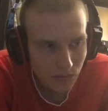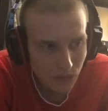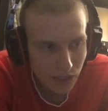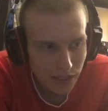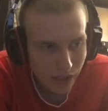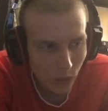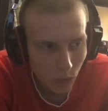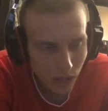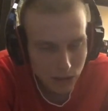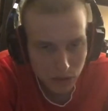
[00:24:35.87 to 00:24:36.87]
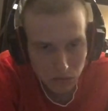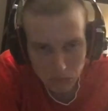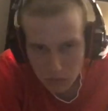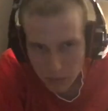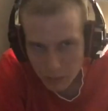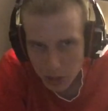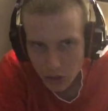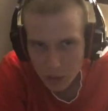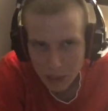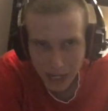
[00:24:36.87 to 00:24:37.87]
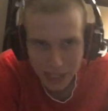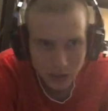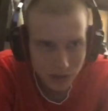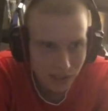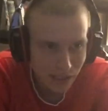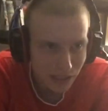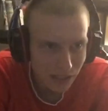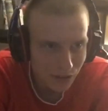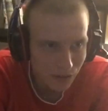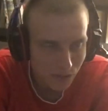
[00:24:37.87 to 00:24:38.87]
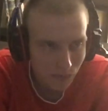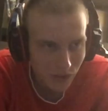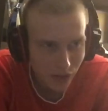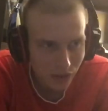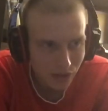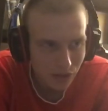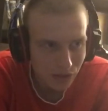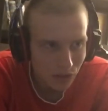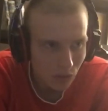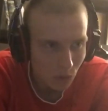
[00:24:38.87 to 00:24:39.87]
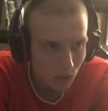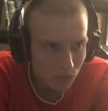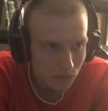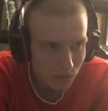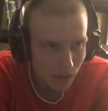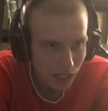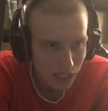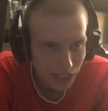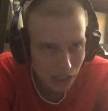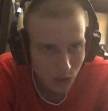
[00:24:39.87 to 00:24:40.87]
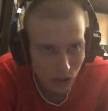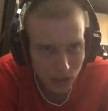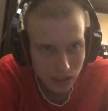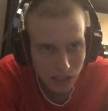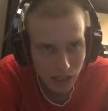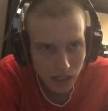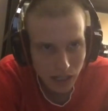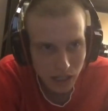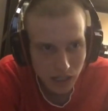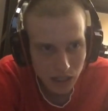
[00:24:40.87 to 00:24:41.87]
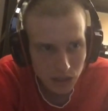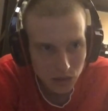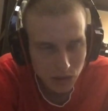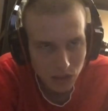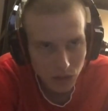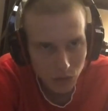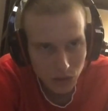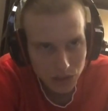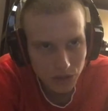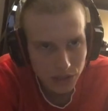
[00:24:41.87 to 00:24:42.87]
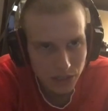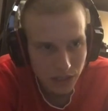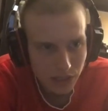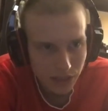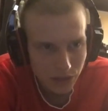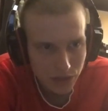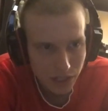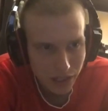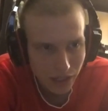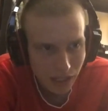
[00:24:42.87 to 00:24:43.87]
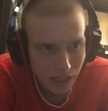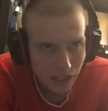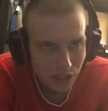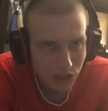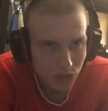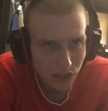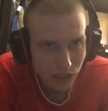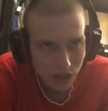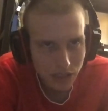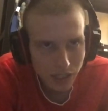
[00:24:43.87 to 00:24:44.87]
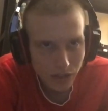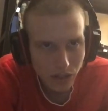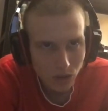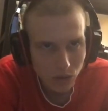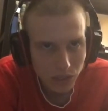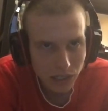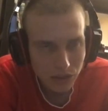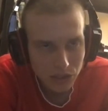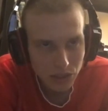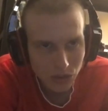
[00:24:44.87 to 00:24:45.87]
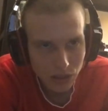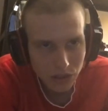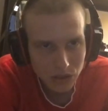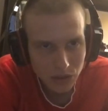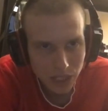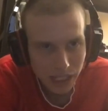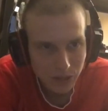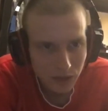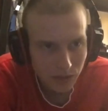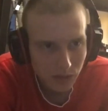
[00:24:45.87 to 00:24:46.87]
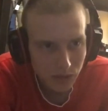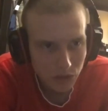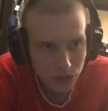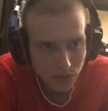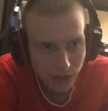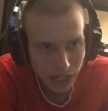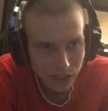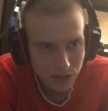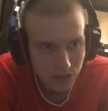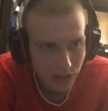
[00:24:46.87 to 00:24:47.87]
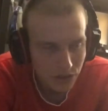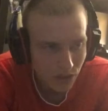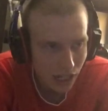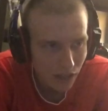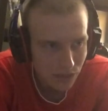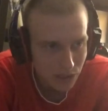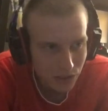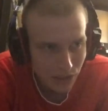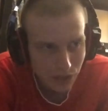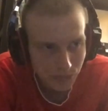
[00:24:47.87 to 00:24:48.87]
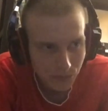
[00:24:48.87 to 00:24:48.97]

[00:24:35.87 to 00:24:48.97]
in the AL West, still the Astros. I think they're still a world. Look, I still think they're World Series contenders. They lost Garrett Cole, but they're still good. So again, those are the factors there. So obviously,